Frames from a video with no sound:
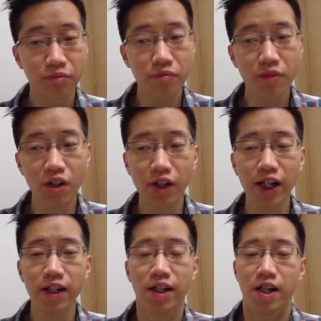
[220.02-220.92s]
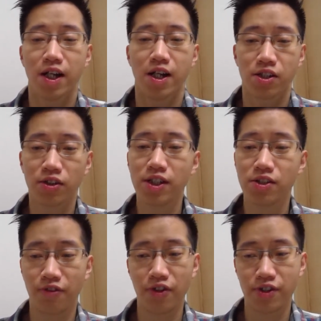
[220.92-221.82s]
Okay, so this is
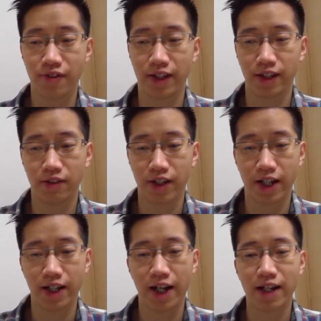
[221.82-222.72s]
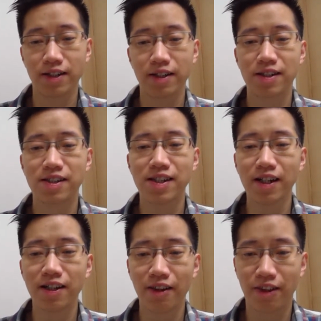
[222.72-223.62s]
the first thing. Okay, and the
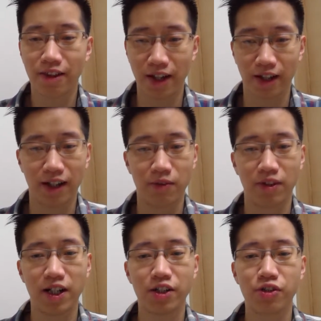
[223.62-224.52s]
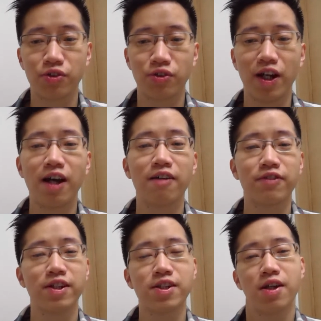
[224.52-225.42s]
second thing I would like you to have
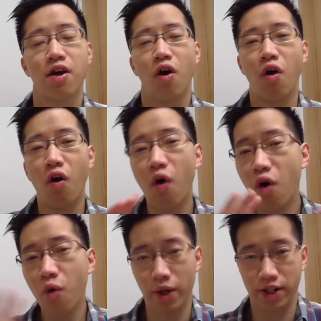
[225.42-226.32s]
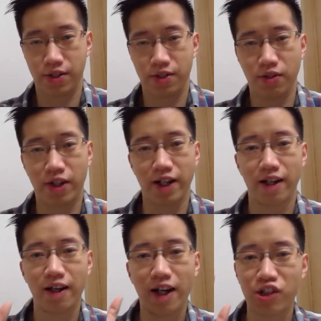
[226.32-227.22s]
is always, okay,
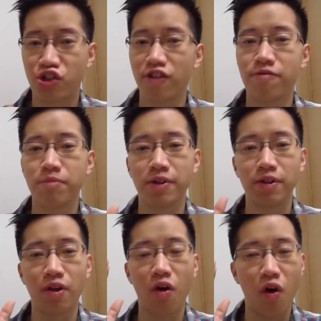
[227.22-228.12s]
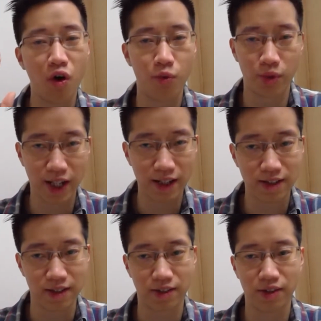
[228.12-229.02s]
achievement
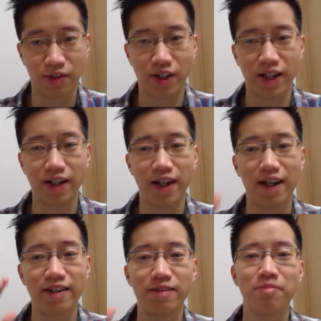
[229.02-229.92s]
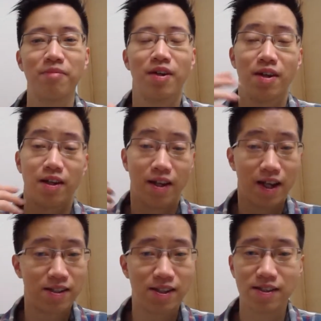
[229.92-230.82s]
oriented. Okay, and
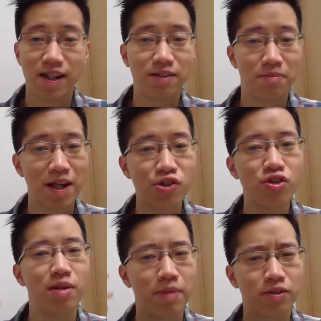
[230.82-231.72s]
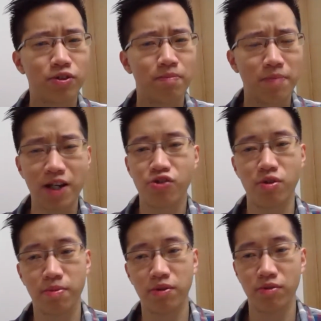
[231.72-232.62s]
as I said, mention about your
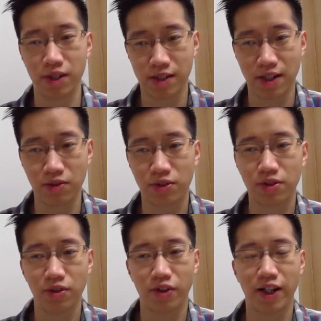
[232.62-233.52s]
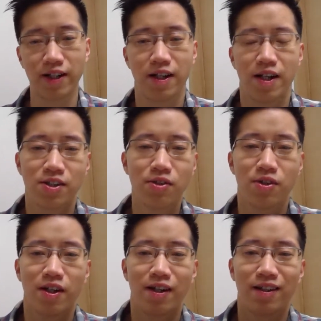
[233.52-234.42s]
measurable results. Okay,
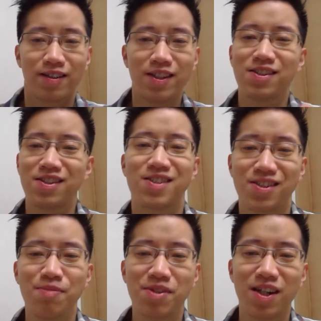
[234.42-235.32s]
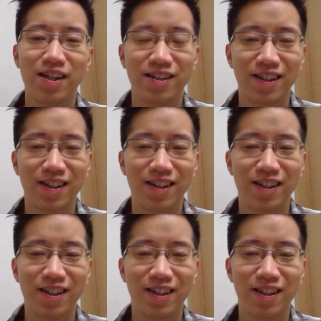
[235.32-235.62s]
so this seems like